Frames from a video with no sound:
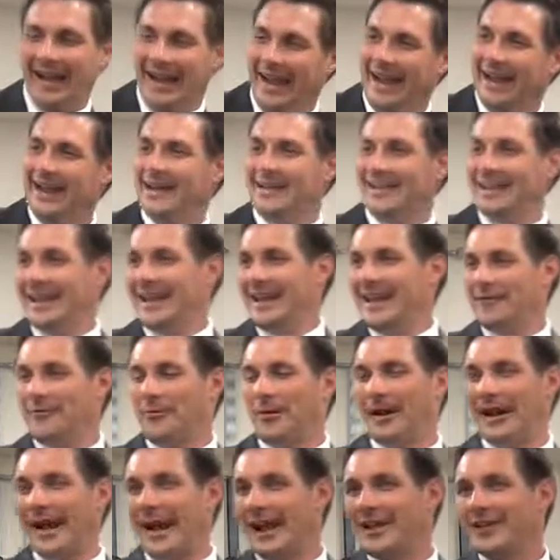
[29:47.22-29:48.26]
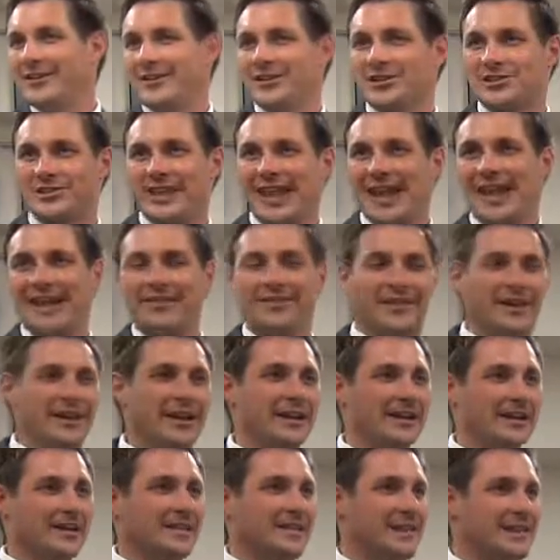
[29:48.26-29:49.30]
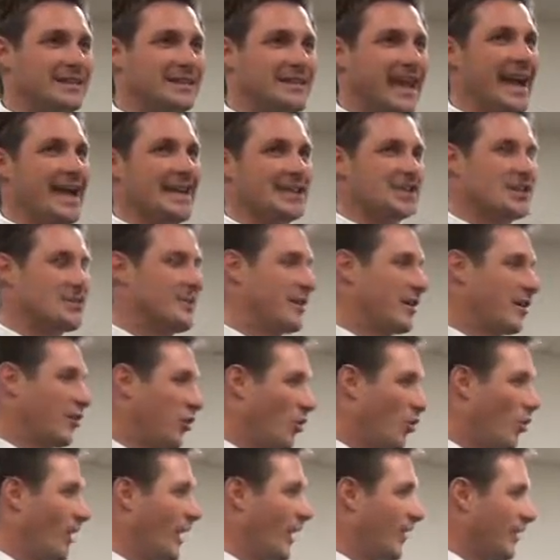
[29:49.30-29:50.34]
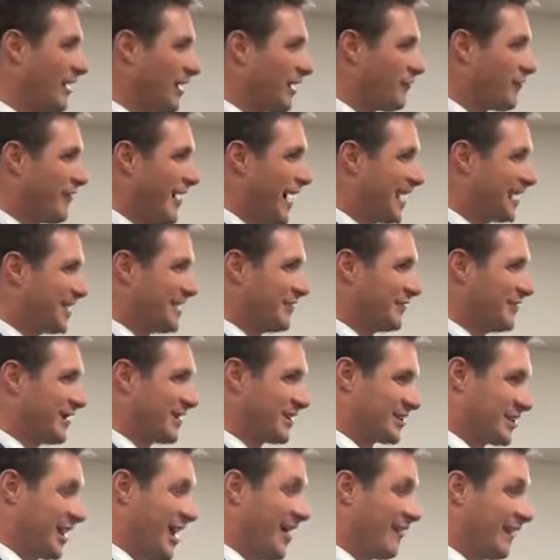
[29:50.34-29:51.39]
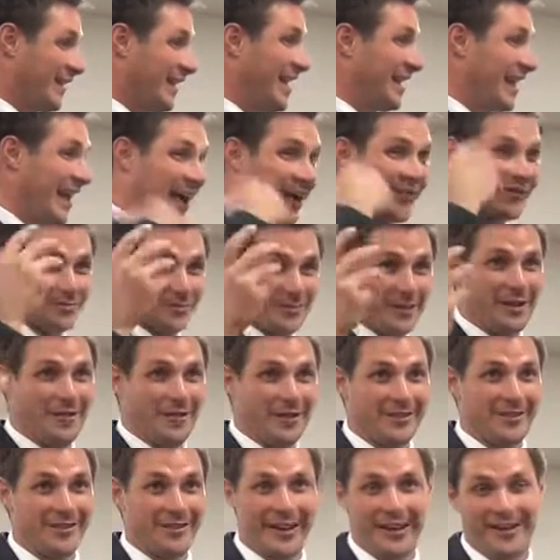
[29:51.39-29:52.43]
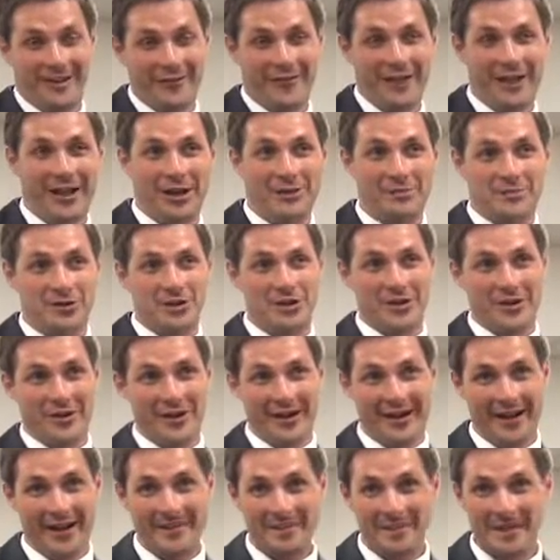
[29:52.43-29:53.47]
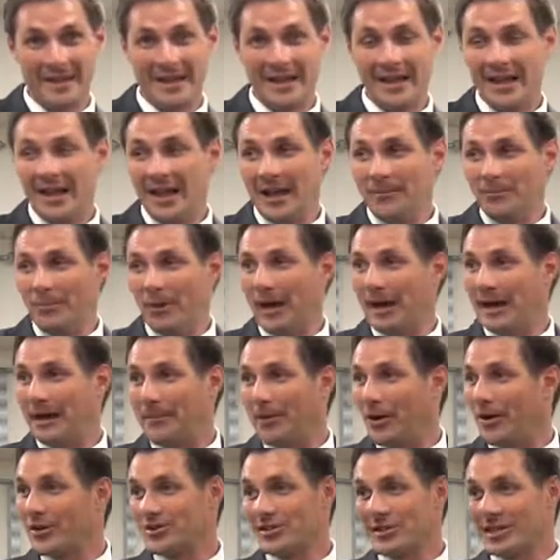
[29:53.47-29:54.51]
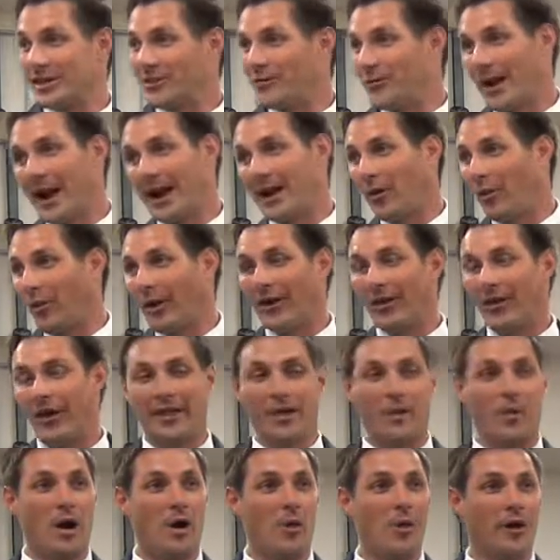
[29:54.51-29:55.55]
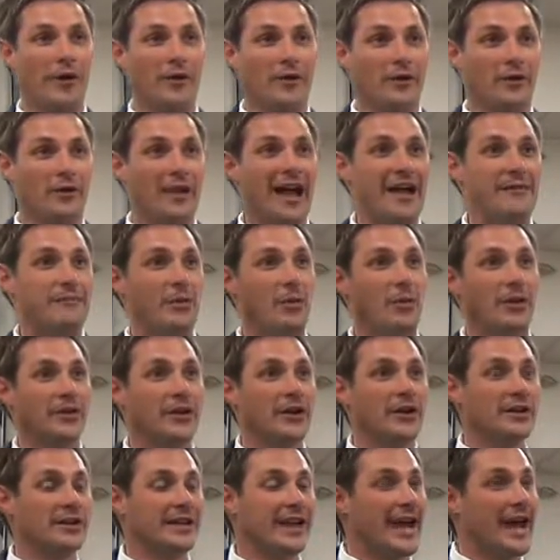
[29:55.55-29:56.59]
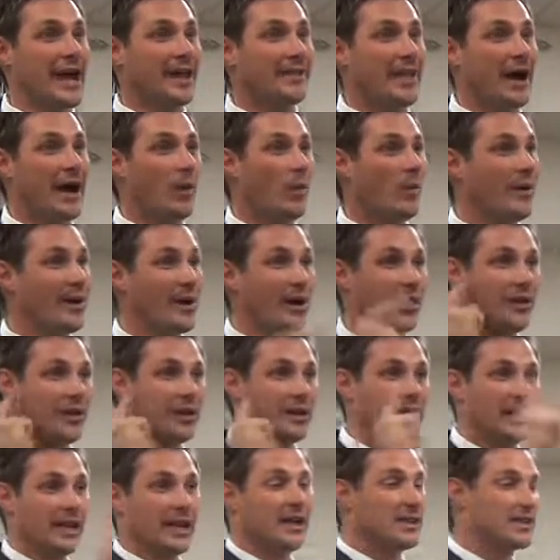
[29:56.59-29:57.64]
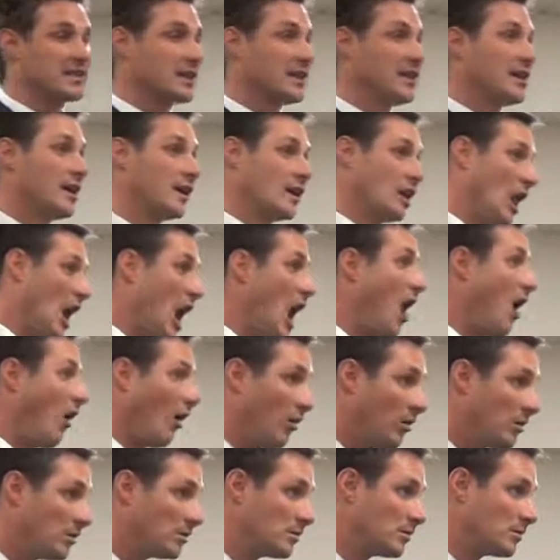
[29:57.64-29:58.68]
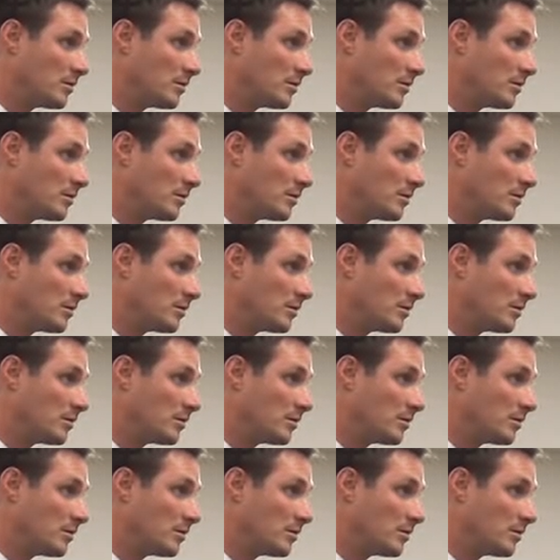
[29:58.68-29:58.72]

It, the, when I understand the, the testament of the will, the effectiveness of it, that helps me with it. I don't know if it helps you or not. But a person can write a will they want while they're alive, but when they're dead, that will is law.